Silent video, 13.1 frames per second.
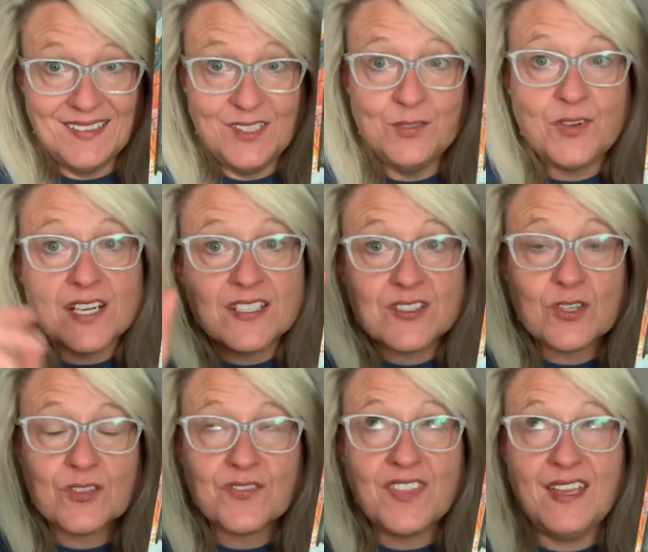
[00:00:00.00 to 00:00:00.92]
You've got to
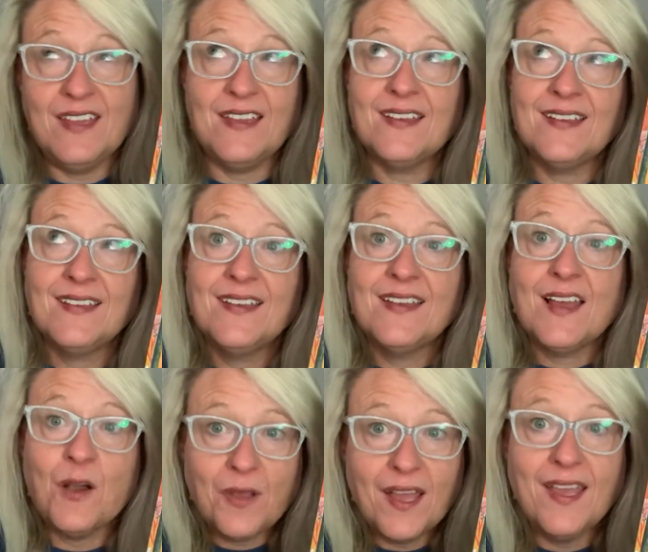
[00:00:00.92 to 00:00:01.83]
think,
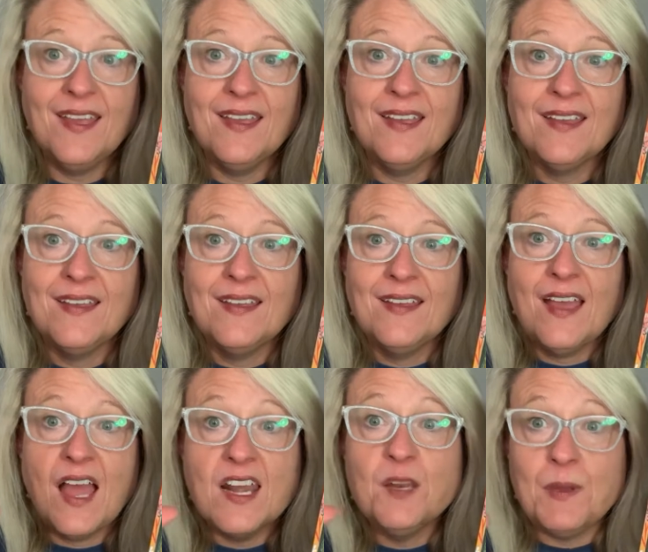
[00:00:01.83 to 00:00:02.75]
okay,
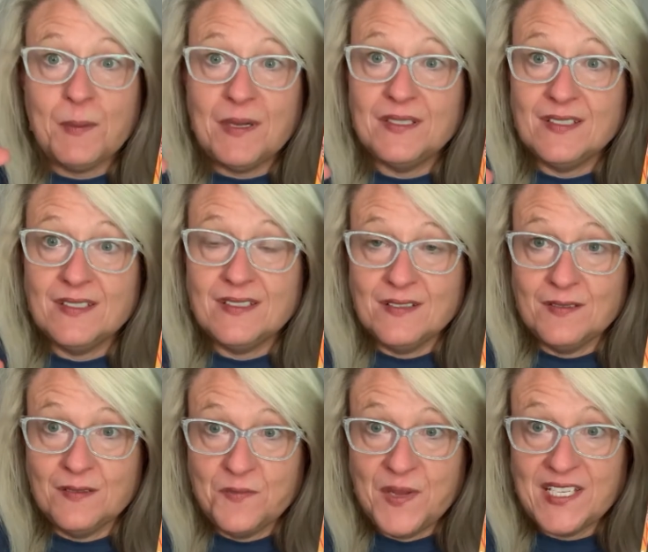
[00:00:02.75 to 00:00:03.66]
I need to make my
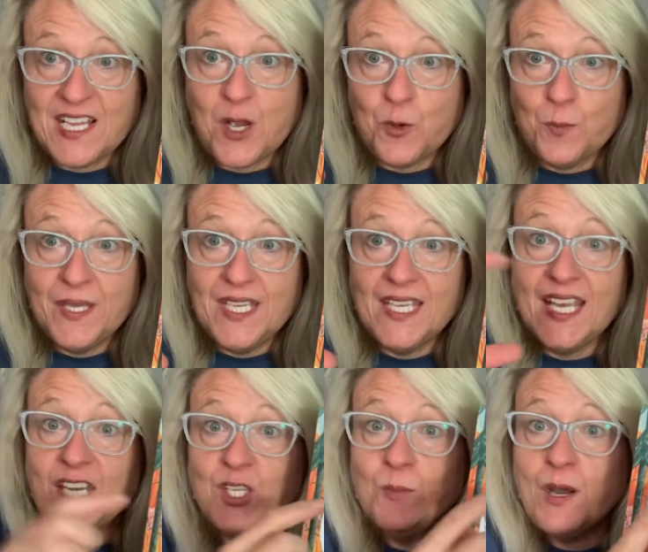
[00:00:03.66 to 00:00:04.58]
title big,
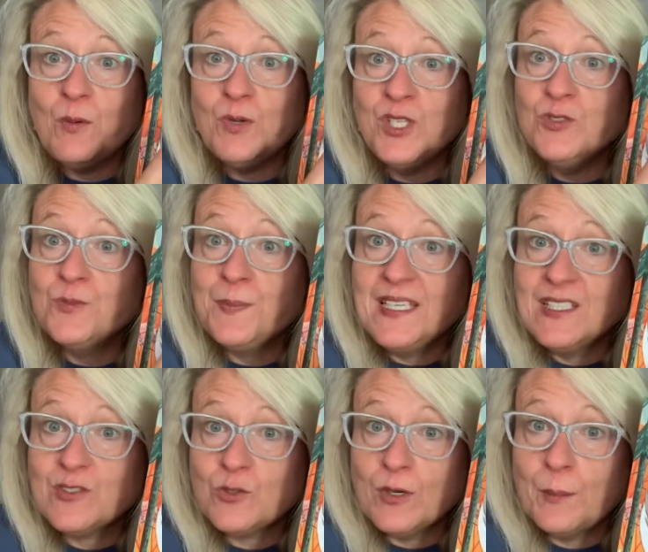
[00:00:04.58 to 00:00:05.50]
and you might want to use
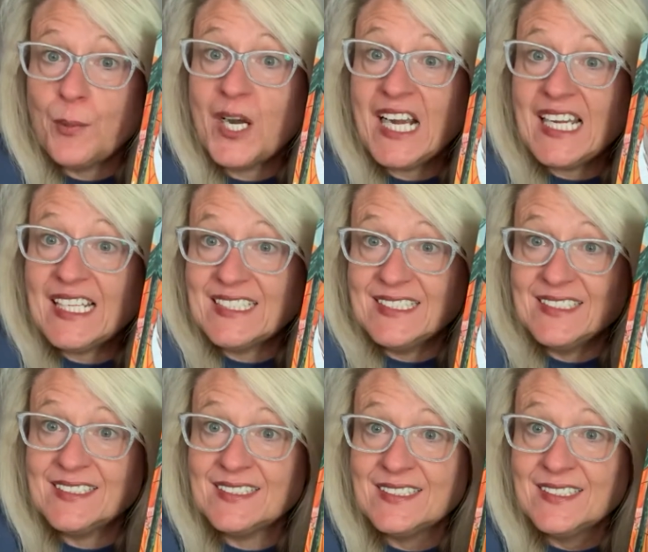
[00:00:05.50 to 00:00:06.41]
pencil and
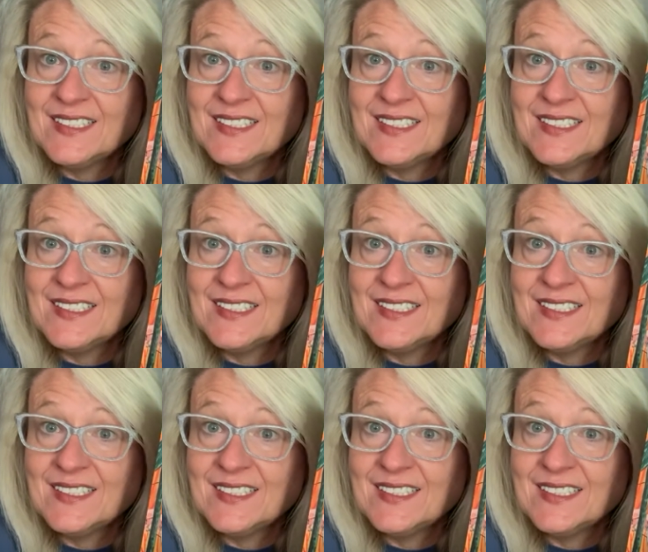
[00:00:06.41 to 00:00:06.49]
practice